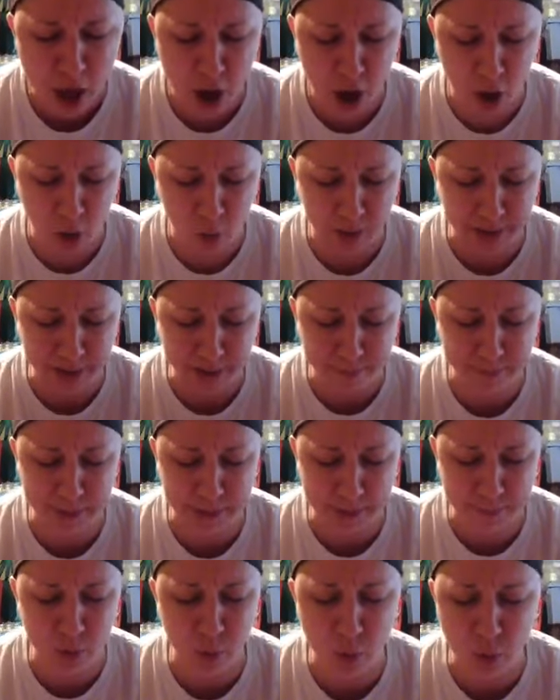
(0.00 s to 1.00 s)
awaken
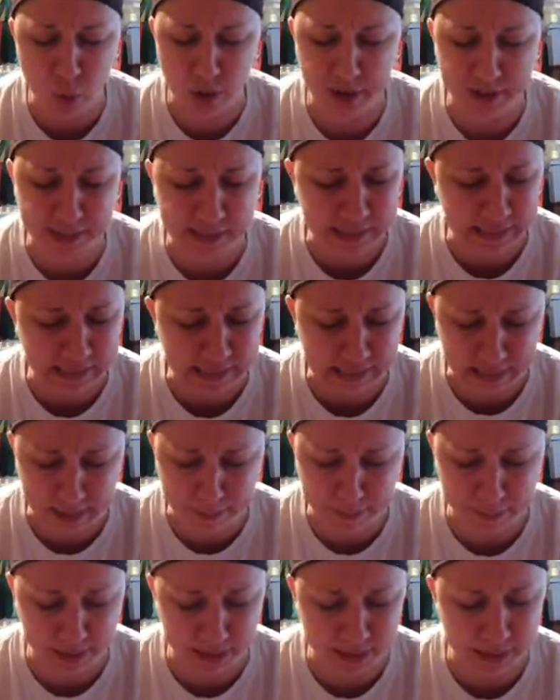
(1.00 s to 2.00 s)
people who are
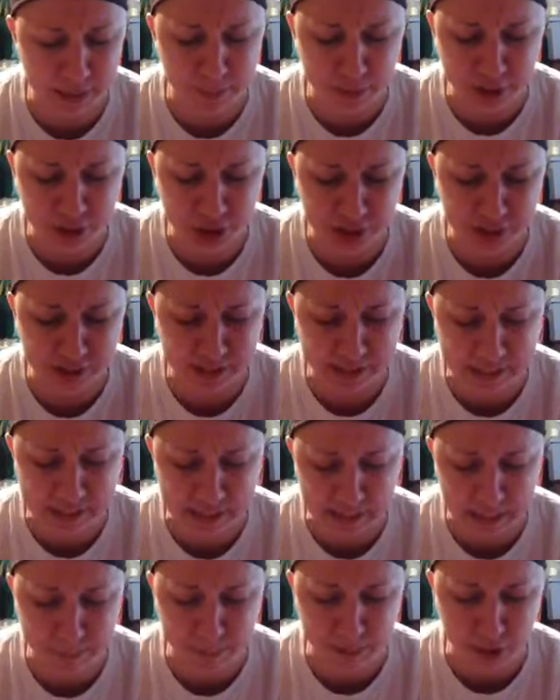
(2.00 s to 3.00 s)
sleeping, especially the
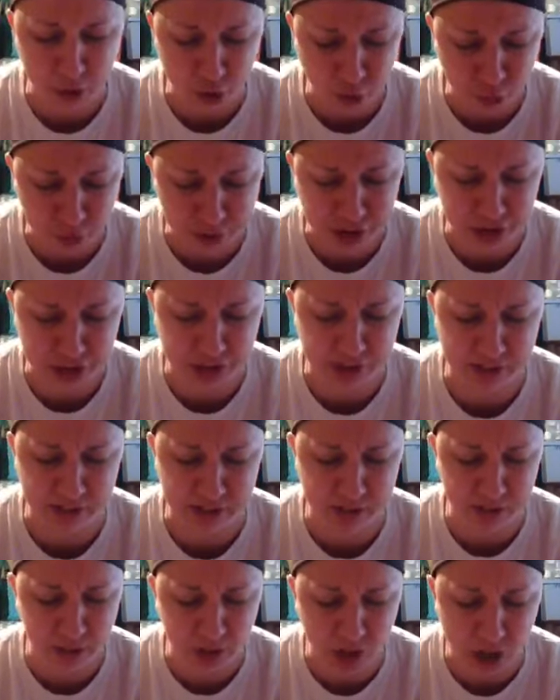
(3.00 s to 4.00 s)
sleeping Christians
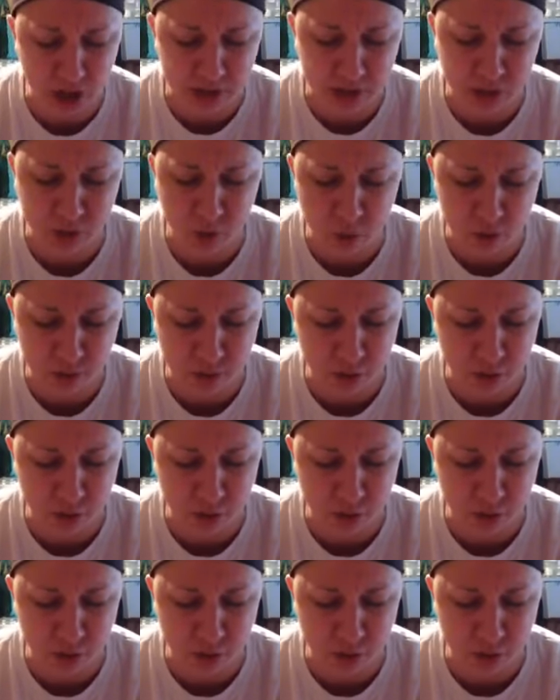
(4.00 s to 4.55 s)
and the lost souls,